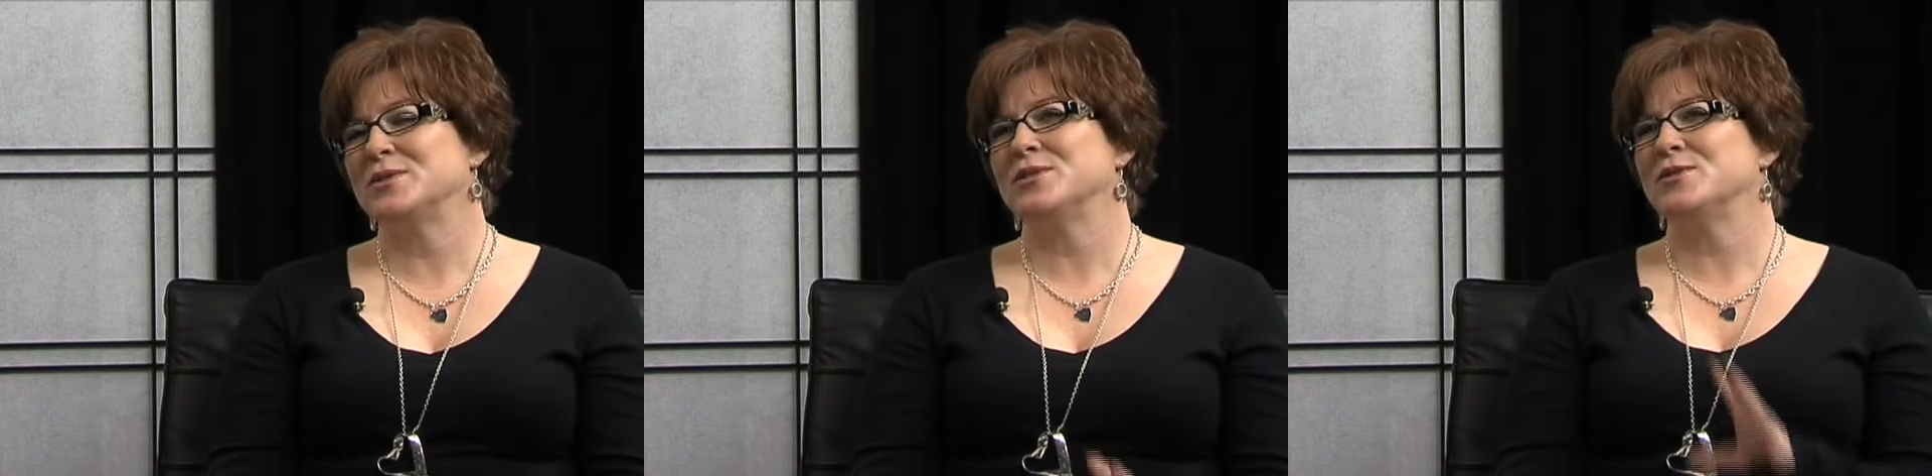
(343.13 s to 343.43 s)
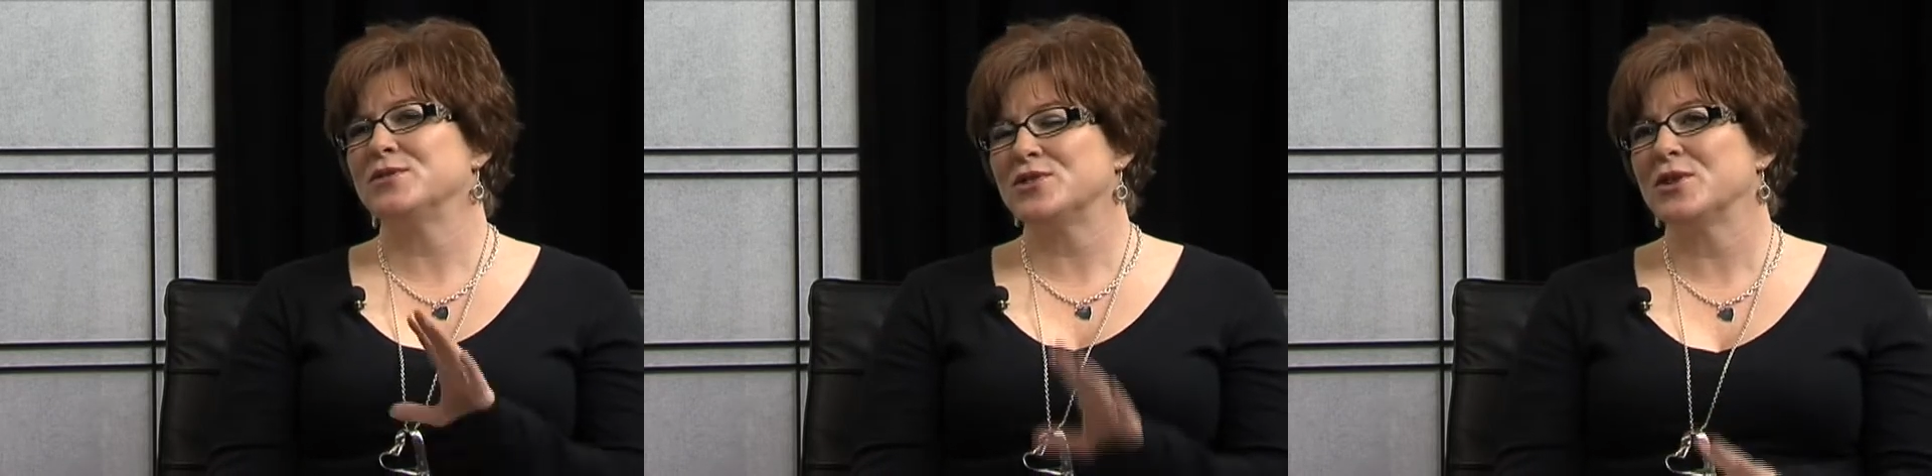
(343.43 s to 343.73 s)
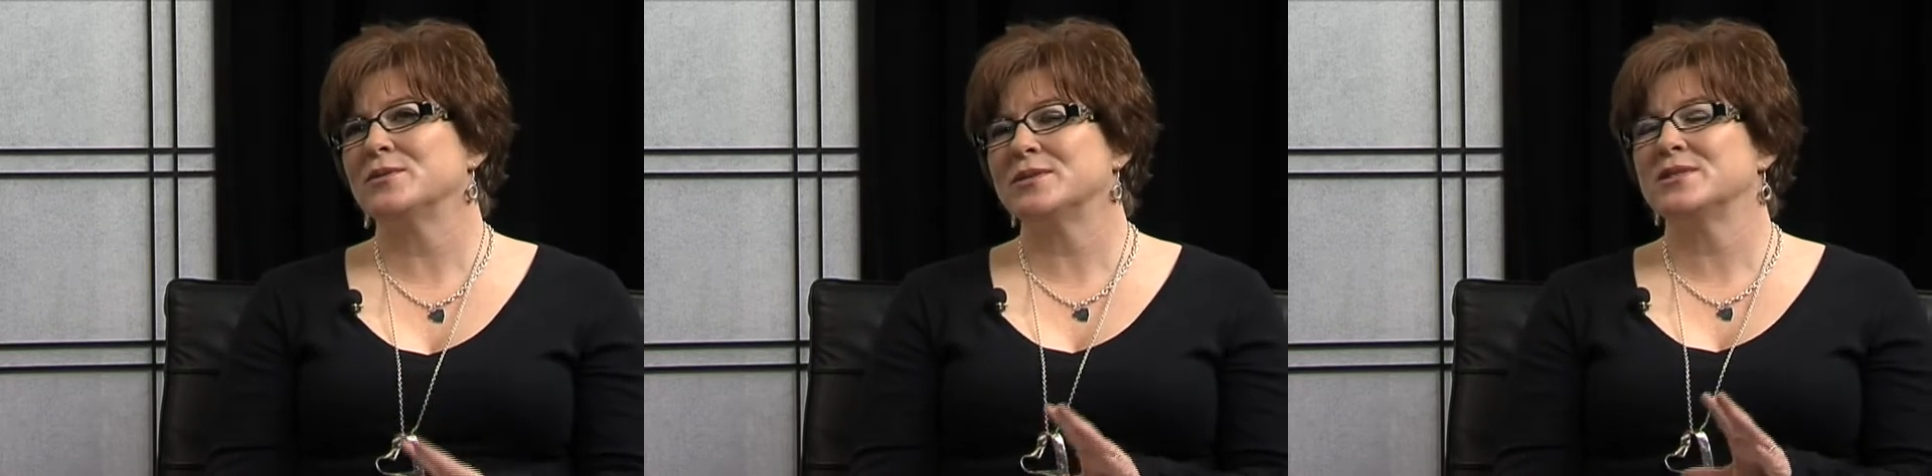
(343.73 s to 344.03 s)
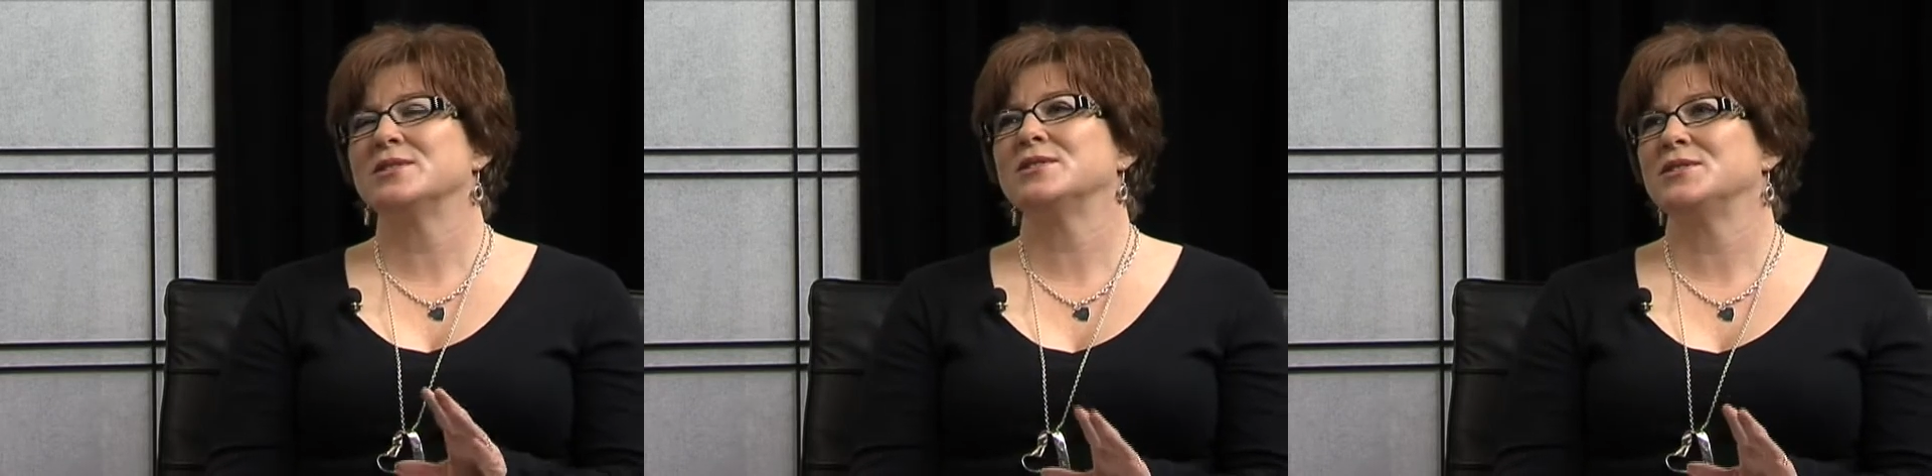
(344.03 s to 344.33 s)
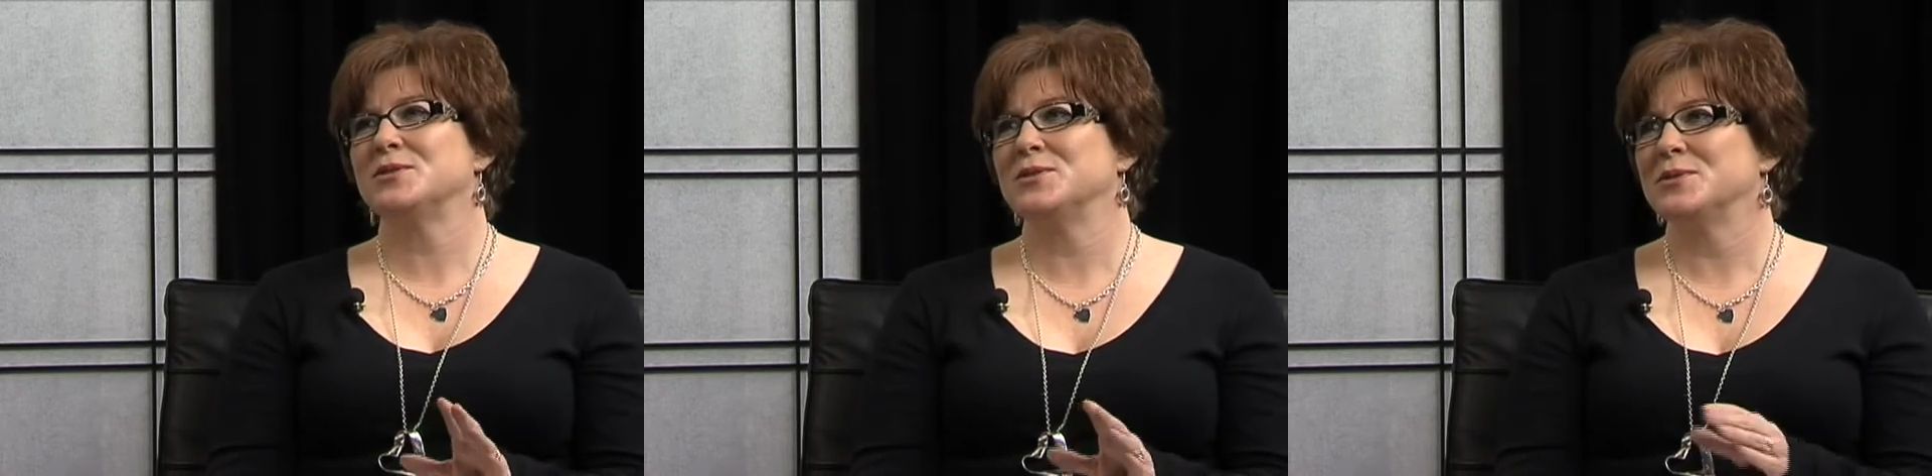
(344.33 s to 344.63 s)
you've chosen
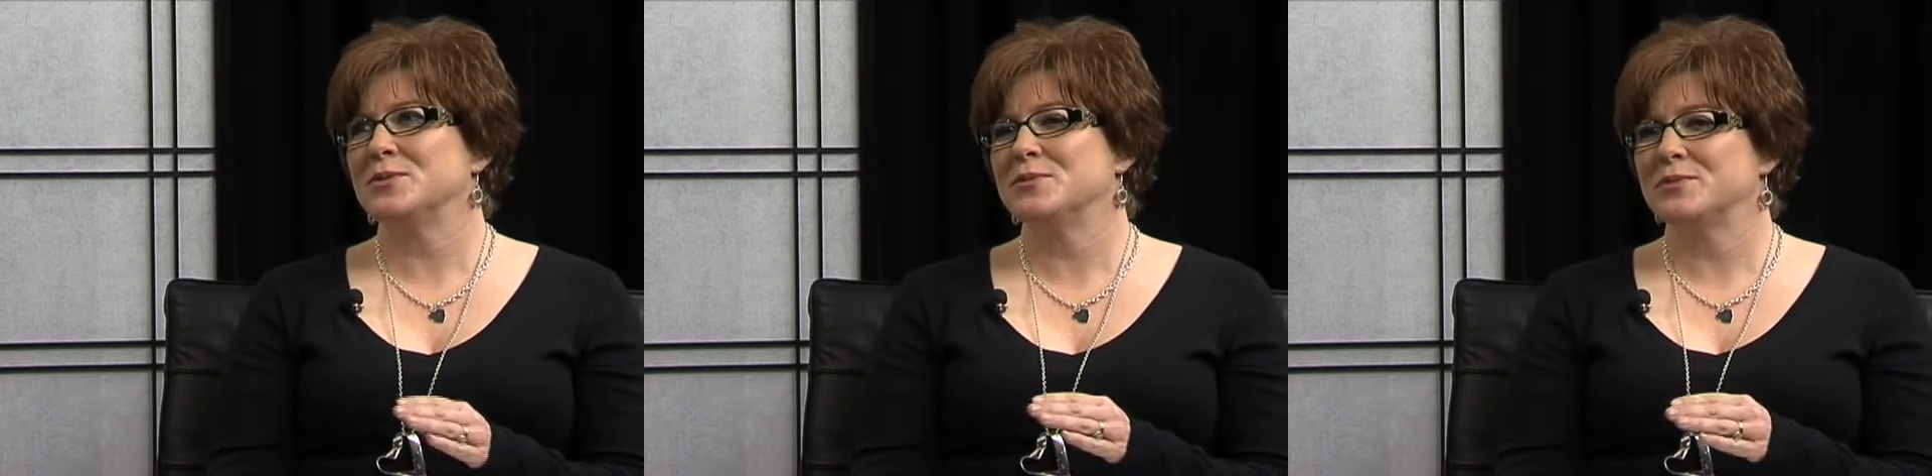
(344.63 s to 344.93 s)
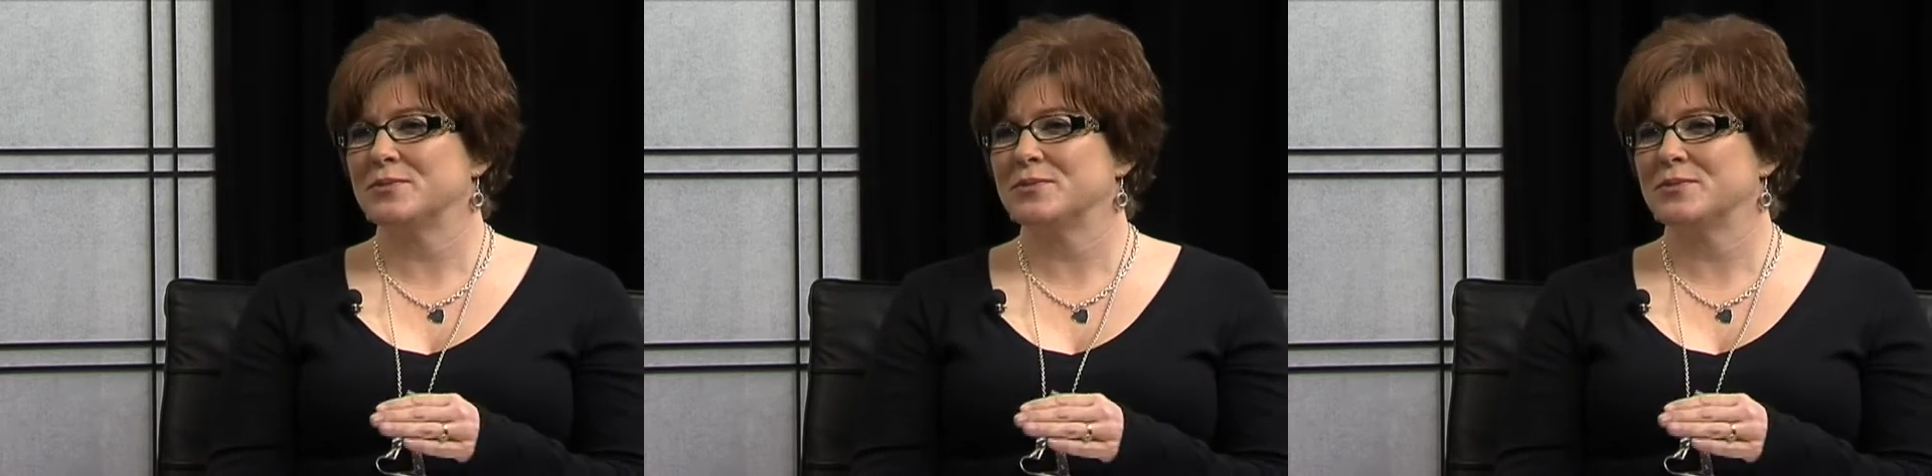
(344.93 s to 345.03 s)
to